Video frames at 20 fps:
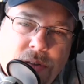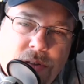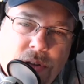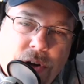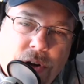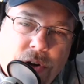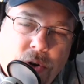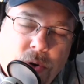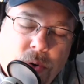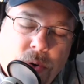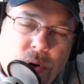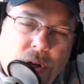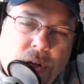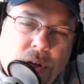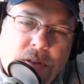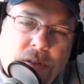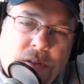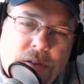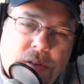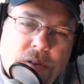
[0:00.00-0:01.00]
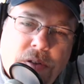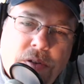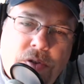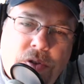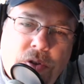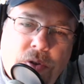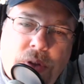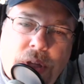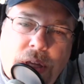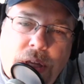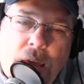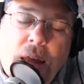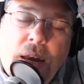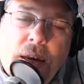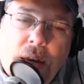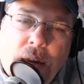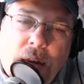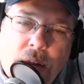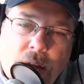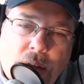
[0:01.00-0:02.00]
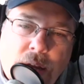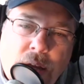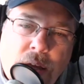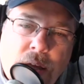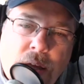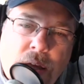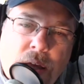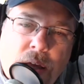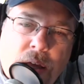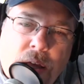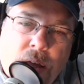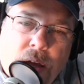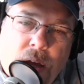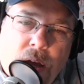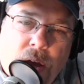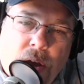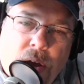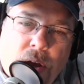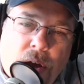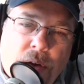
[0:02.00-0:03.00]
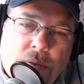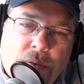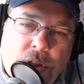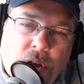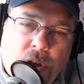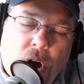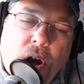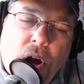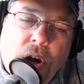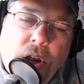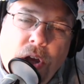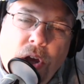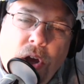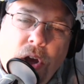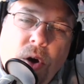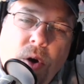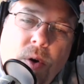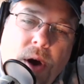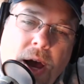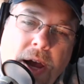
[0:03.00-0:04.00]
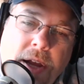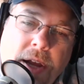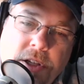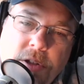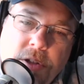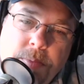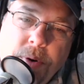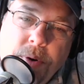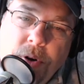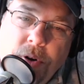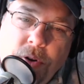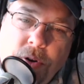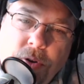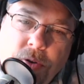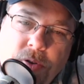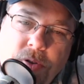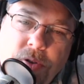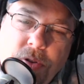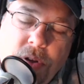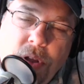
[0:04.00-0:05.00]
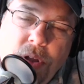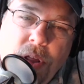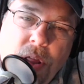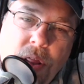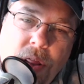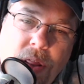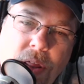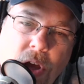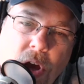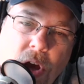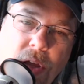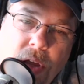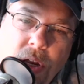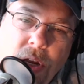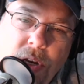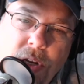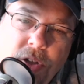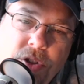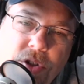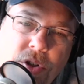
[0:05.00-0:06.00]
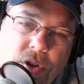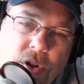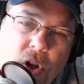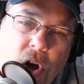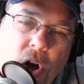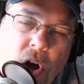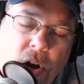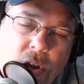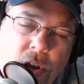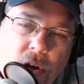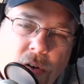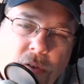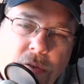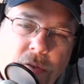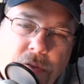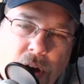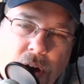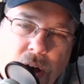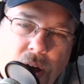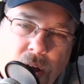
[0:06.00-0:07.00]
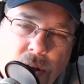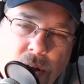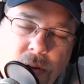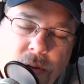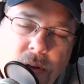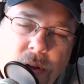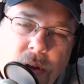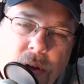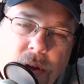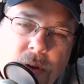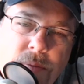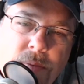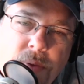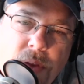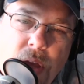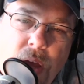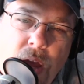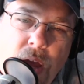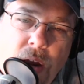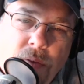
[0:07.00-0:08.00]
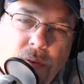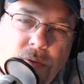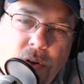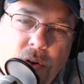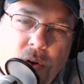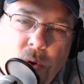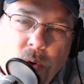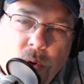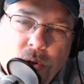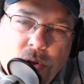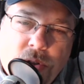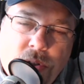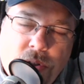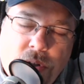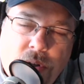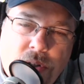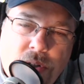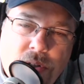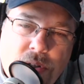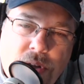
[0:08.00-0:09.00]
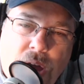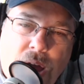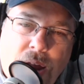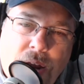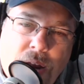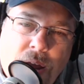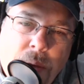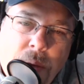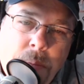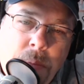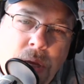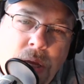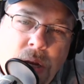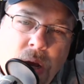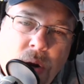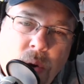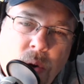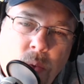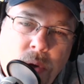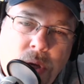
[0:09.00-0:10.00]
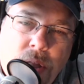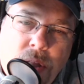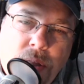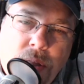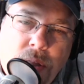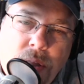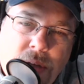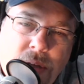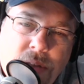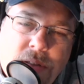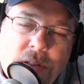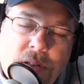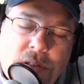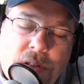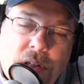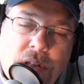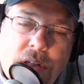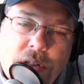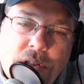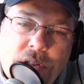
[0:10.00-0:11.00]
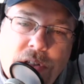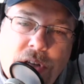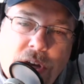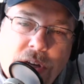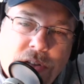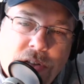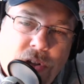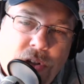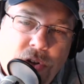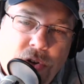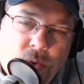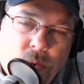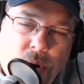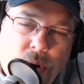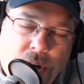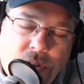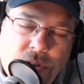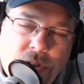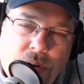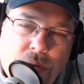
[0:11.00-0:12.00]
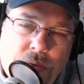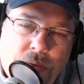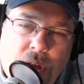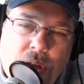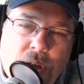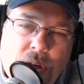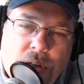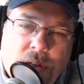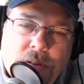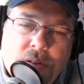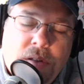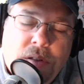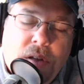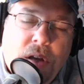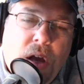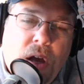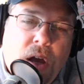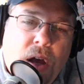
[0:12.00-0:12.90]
son Chris do the editing of the audio. I just produce the initial audio file. And of course, Scott and I meet on a weekly basis to discuss the direction of things,